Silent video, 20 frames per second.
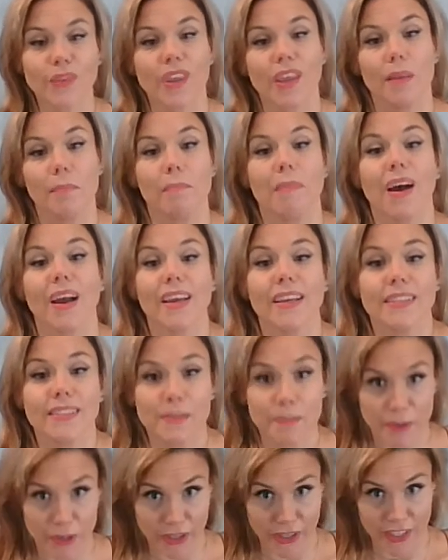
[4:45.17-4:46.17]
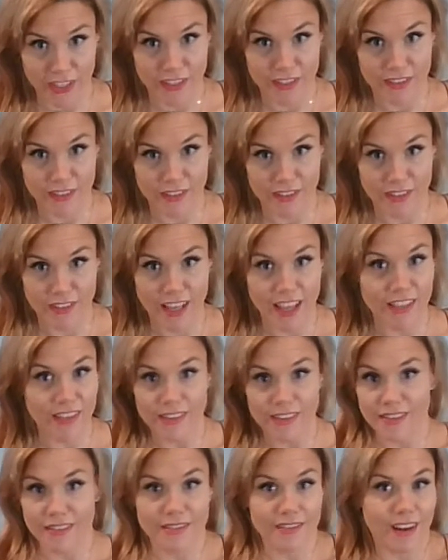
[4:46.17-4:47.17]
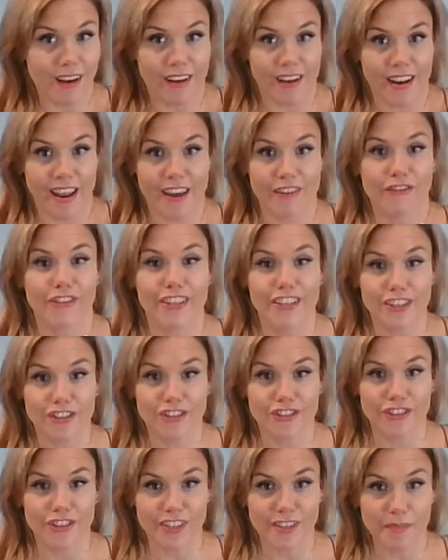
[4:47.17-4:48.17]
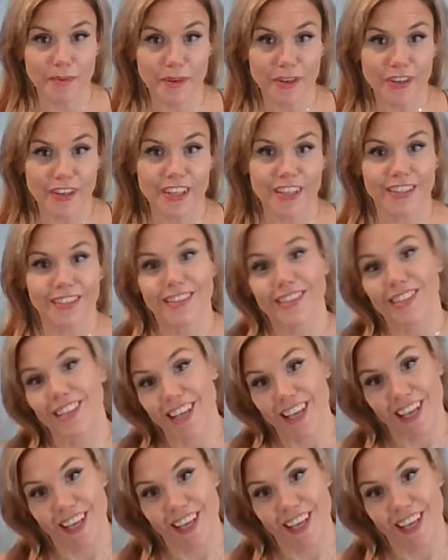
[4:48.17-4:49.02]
In my experience, and this is not every teacher's experience,